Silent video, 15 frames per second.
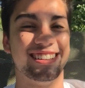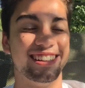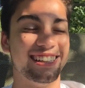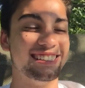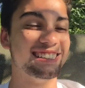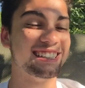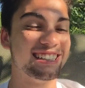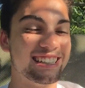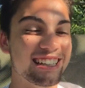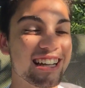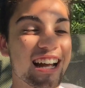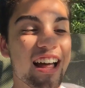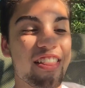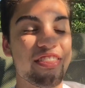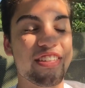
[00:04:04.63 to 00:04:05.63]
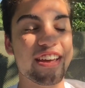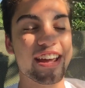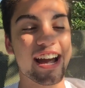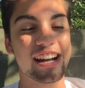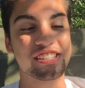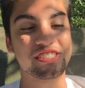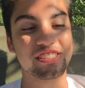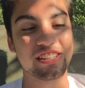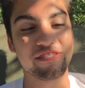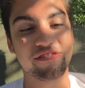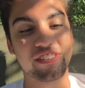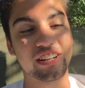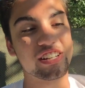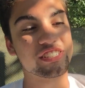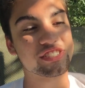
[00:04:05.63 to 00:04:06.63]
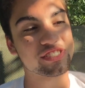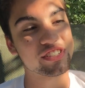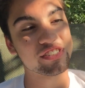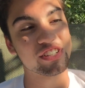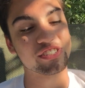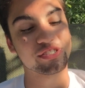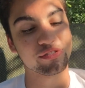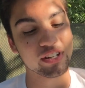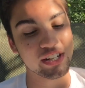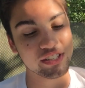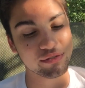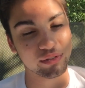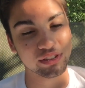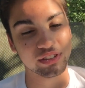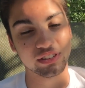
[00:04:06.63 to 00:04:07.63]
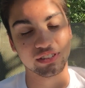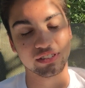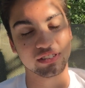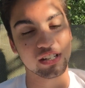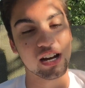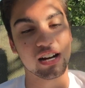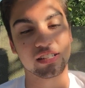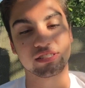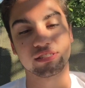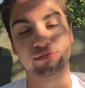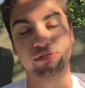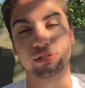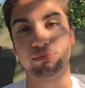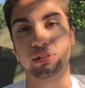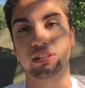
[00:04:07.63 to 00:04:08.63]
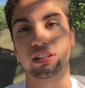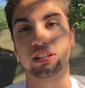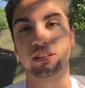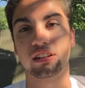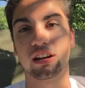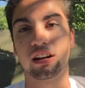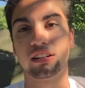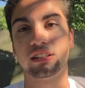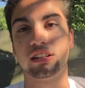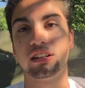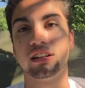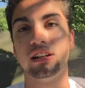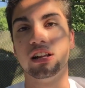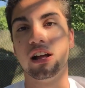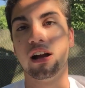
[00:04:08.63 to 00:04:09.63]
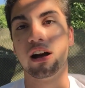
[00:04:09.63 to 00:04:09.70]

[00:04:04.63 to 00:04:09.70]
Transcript: They actually finished this race, which is awesome for McLaren Honda.